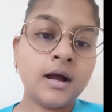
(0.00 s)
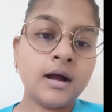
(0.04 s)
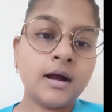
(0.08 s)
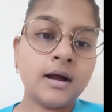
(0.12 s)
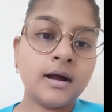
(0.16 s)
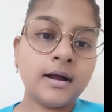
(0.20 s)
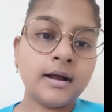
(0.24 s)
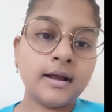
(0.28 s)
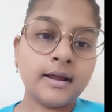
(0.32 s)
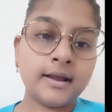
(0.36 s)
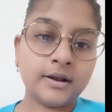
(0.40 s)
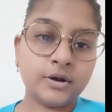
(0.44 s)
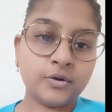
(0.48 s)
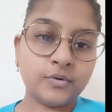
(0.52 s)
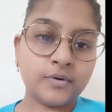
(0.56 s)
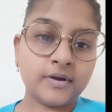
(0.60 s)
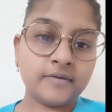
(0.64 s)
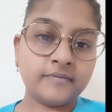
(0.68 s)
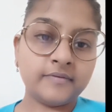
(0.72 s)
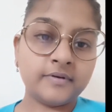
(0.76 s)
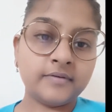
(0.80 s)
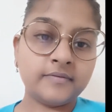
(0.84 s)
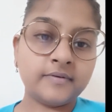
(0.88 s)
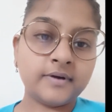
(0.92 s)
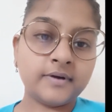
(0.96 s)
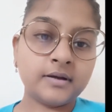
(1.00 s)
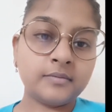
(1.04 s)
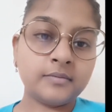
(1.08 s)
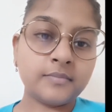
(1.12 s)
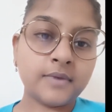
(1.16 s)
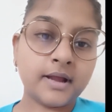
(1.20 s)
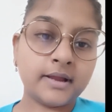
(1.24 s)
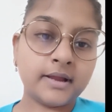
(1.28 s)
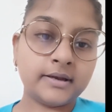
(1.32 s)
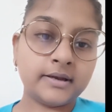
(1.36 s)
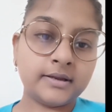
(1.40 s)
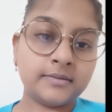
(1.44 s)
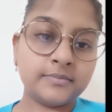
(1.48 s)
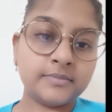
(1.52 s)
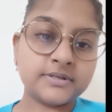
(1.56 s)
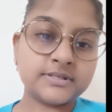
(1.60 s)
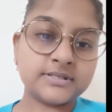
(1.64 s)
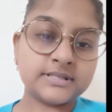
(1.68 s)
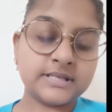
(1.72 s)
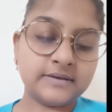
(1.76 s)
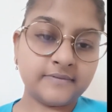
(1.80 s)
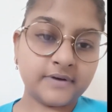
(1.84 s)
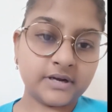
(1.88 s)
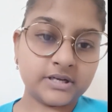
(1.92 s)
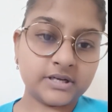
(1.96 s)
Hello everyone, my name is
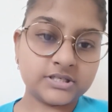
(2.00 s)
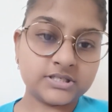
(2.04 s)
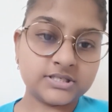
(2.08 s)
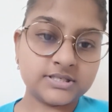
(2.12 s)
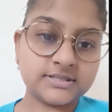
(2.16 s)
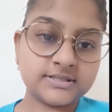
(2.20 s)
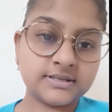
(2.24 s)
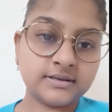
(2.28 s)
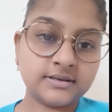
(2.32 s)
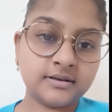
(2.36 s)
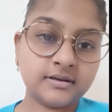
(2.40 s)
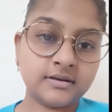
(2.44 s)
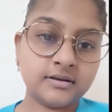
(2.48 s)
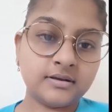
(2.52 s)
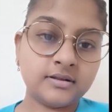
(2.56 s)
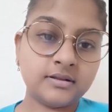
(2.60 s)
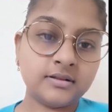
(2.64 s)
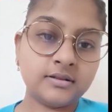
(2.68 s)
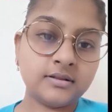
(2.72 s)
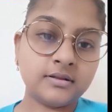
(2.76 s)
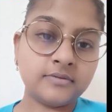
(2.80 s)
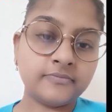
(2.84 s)
Devanshi Singhal.